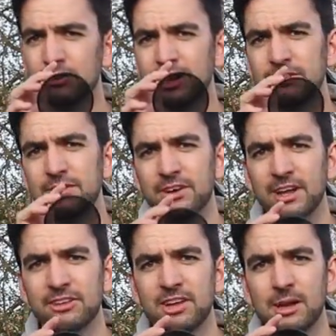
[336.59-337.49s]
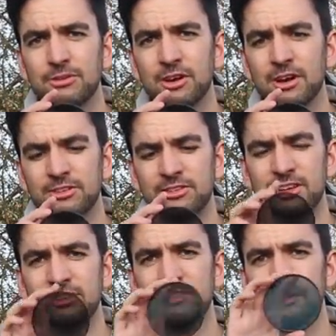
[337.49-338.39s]
good lens for the landscape shots
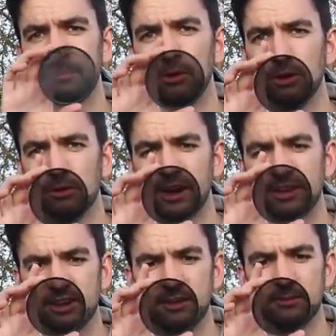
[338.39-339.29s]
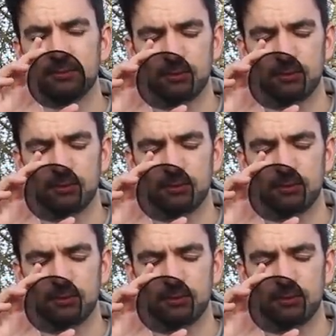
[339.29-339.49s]
is the polarizer.